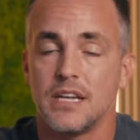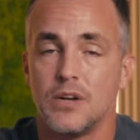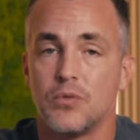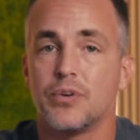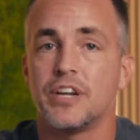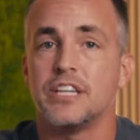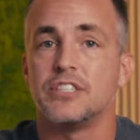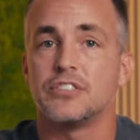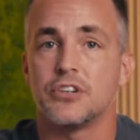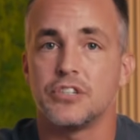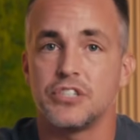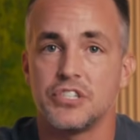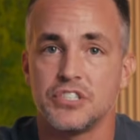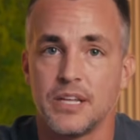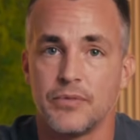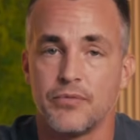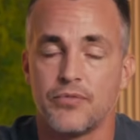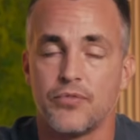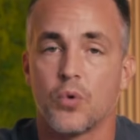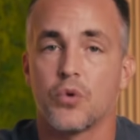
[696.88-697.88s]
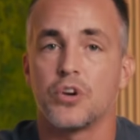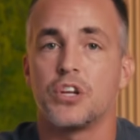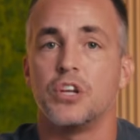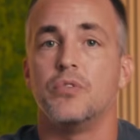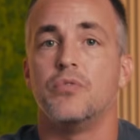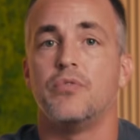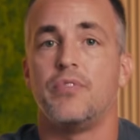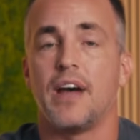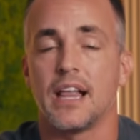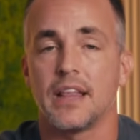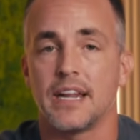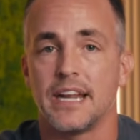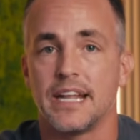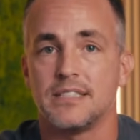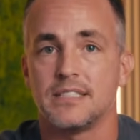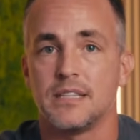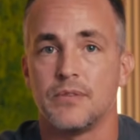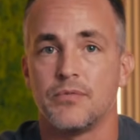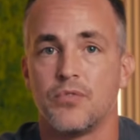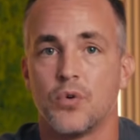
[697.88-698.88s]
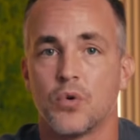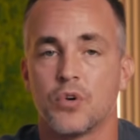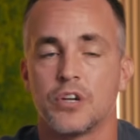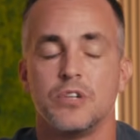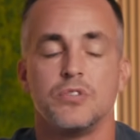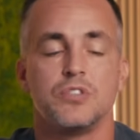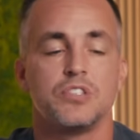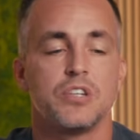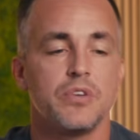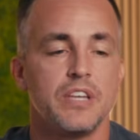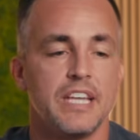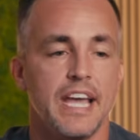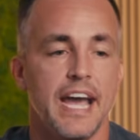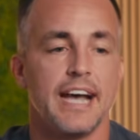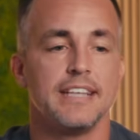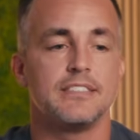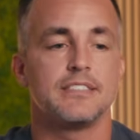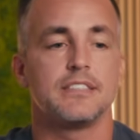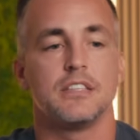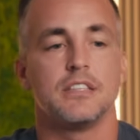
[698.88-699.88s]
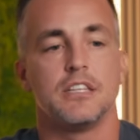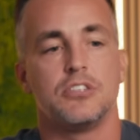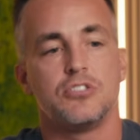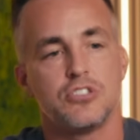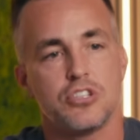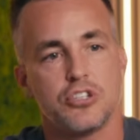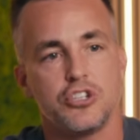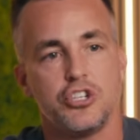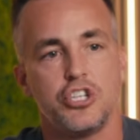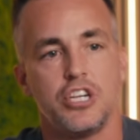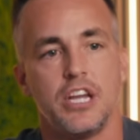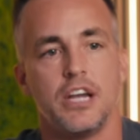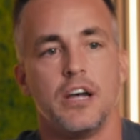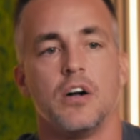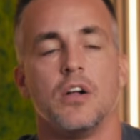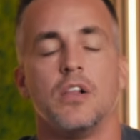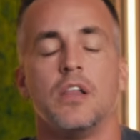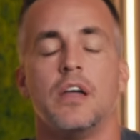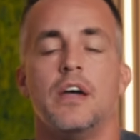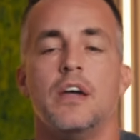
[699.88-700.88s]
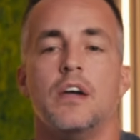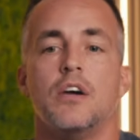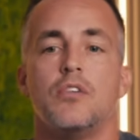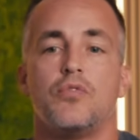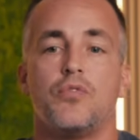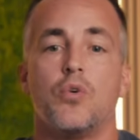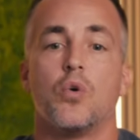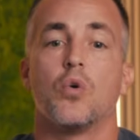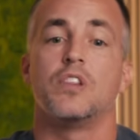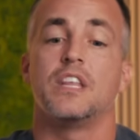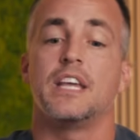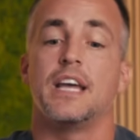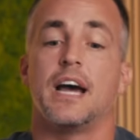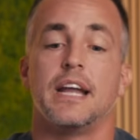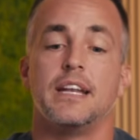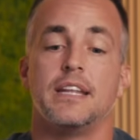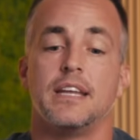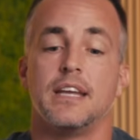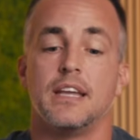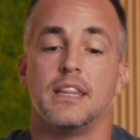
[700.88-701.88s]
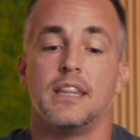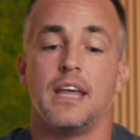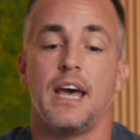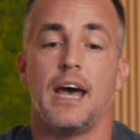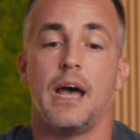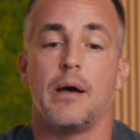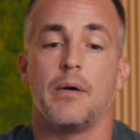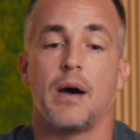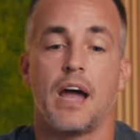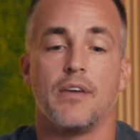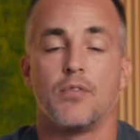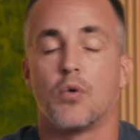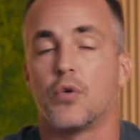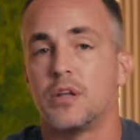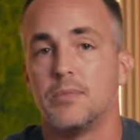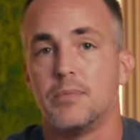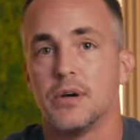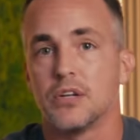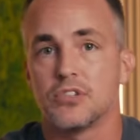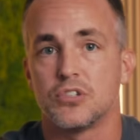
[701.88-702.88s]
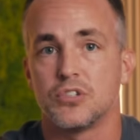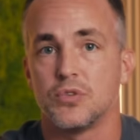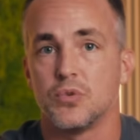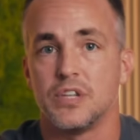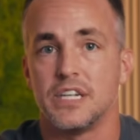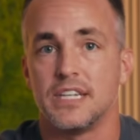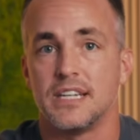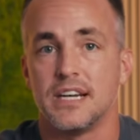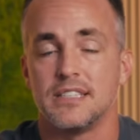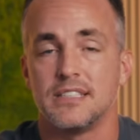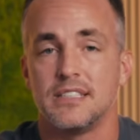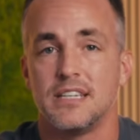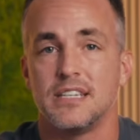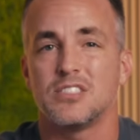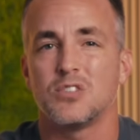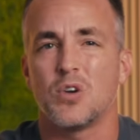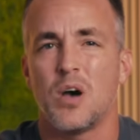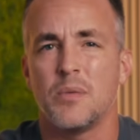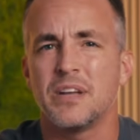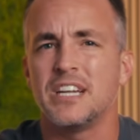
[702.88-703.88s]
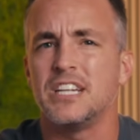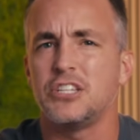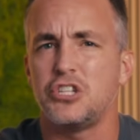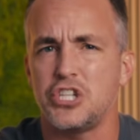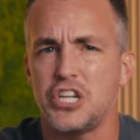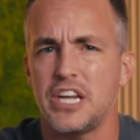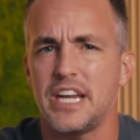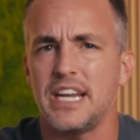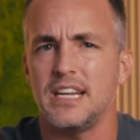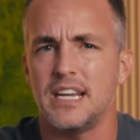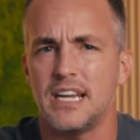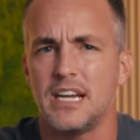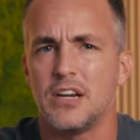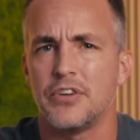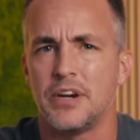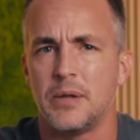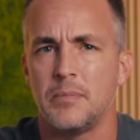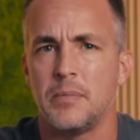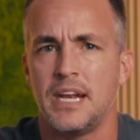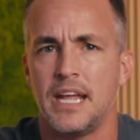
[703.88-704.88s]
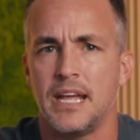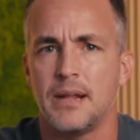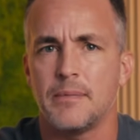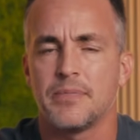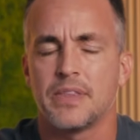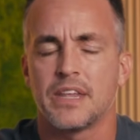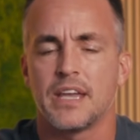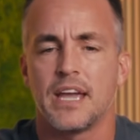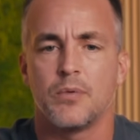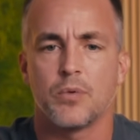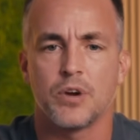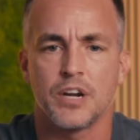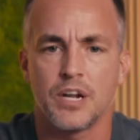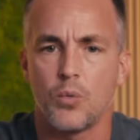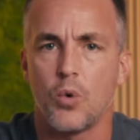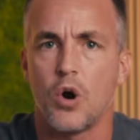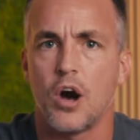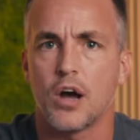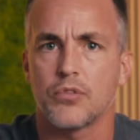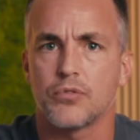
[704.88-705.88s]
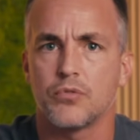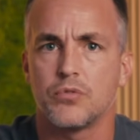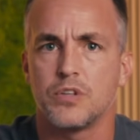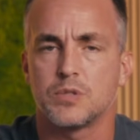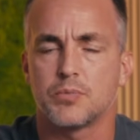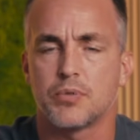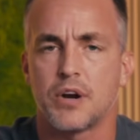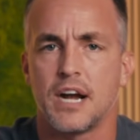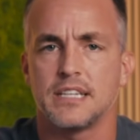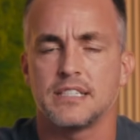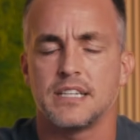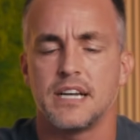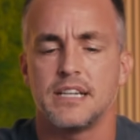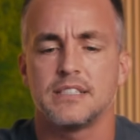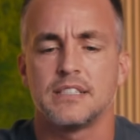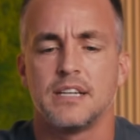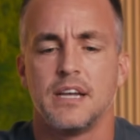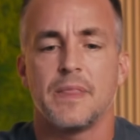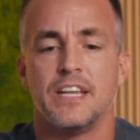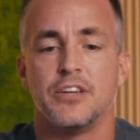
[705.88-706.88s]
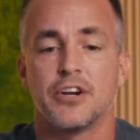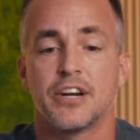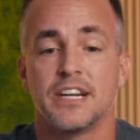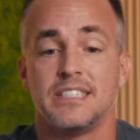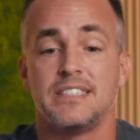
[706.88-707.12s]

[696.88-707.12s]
It researches them for you, validates them for you. So yes, this is a shill for the idea that I've already built a tool that does this. So I'm gonna cheat here in a minute, and we're gonna walk through this process, and you're gonna